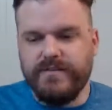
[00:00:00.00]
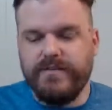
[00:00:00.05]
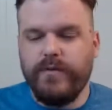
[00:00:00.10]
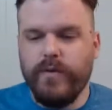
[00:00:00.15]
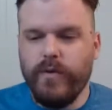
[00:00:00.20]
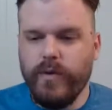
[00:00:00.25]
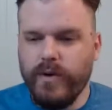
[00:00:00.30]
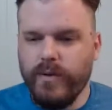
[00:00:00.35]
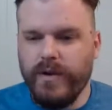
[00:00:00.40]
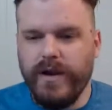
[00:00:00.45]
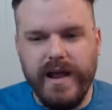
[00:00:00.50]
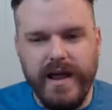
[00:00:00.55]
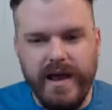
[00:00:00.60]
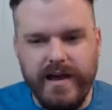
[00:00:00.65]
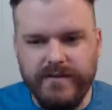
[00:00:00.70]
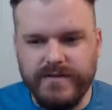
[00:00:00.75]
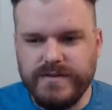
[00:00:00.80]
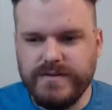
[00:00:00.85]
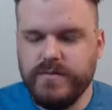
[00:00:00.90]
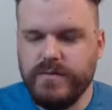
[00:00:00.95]

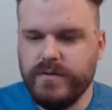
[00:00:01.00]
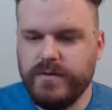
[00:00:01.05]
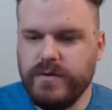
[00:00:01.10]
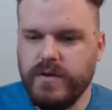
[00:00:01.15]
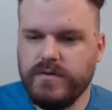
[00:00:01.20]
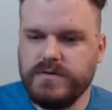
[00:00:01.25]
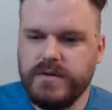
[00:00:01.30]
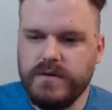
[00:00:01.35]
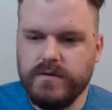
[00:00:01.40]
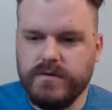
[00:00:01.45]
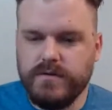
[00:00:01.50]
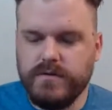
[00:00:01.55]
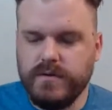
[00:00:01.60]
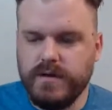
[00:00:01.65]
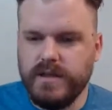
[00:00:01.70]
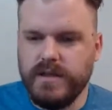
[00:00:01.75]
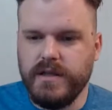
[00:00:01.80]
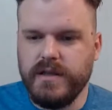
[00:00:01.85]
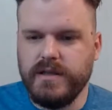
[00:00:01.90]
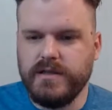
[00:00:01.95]
41.5, super low total
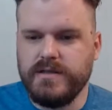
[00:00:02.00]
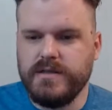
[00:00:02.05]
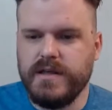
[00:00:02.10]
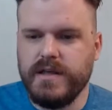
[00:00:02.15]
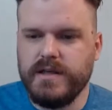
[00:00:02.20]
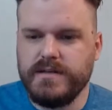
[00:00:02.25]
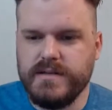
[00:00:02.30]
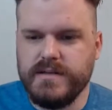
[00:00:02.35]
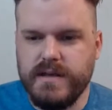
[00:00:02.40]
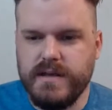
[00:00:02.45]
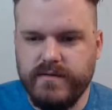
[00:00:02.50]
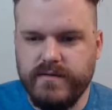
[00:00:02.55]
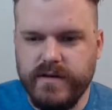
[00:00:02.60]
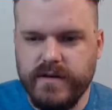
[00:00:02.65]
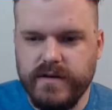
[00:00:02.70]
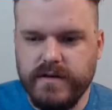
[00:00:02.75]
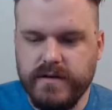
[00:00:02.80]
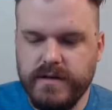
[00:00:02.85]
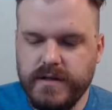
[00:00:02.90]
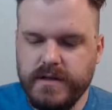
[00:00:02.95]
in today's
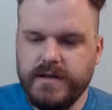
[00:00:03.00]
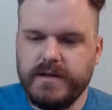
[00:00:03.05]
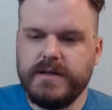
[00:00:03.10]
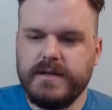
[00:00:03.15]
NFL.